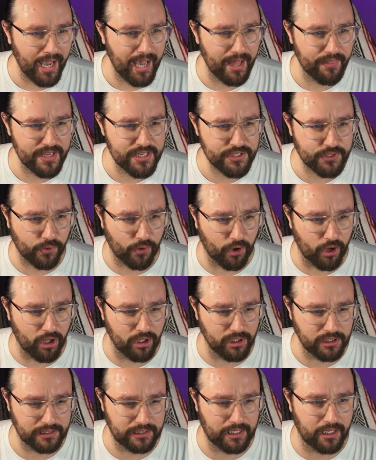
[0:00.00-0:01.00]
These are
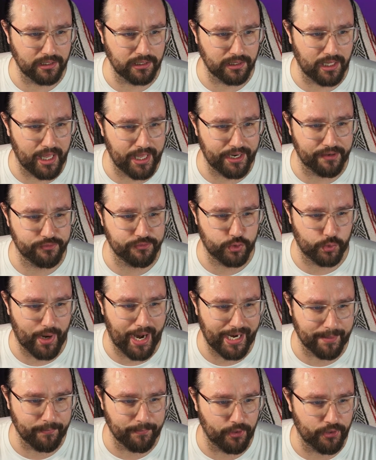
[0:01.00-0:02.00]
all a lot of
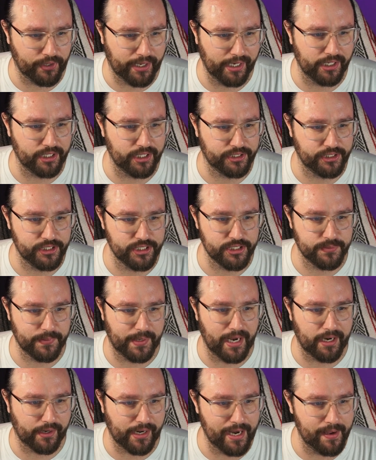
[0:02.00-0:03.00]
Dragon Ball characters. We
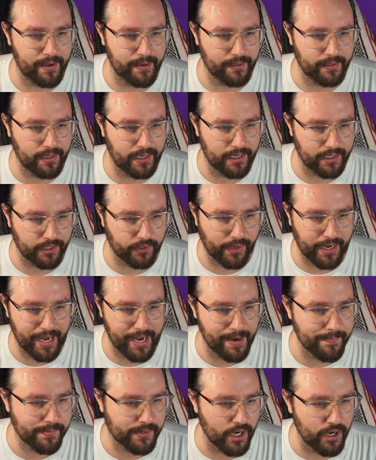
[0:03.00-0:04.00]
got Great
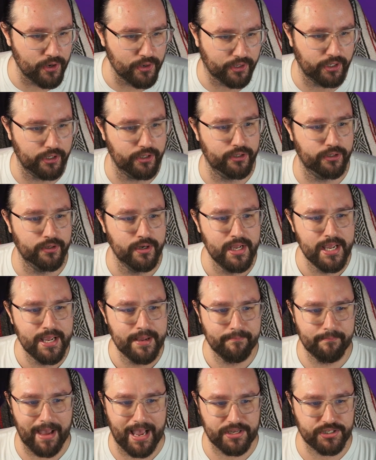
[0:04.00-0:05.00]
Ape Goku,
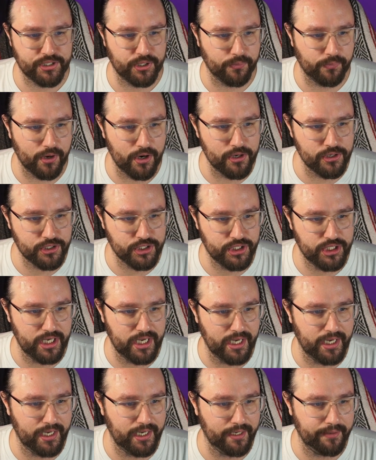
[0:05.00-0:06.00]
Master
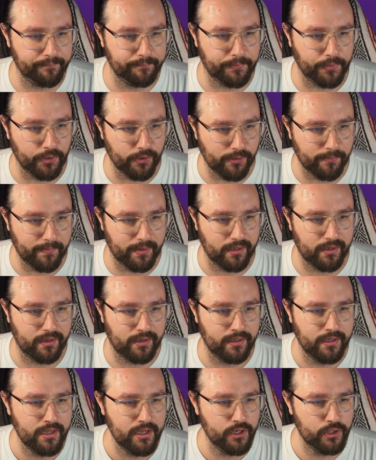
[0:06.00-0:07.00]
Roshi,
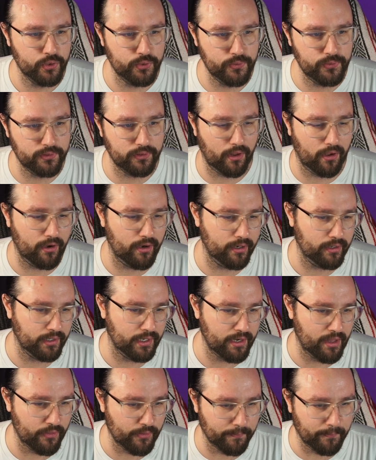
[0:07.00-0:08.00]
Bulma, Oolong,
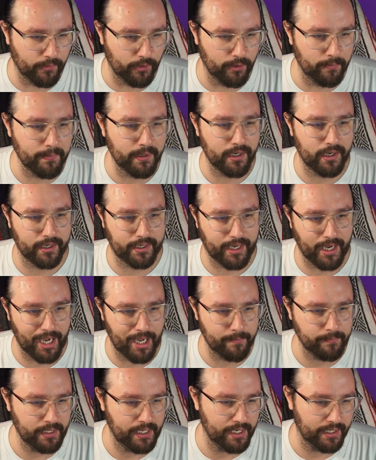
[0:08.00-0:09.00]
another Bulma, a
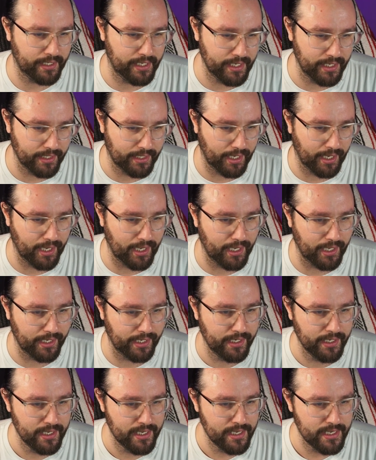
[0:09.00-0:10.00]
Kami, a King Kai.
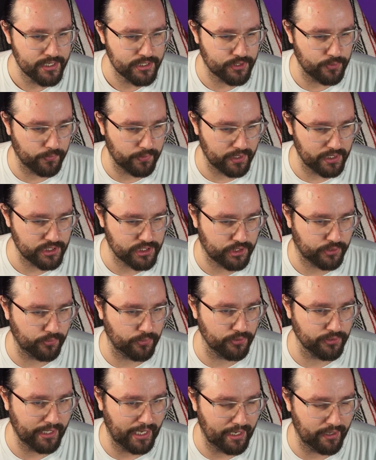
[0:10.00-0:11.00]
So we're gonna
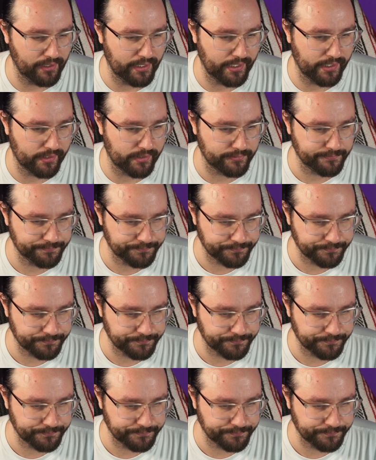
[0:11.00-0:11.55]
scroll down here.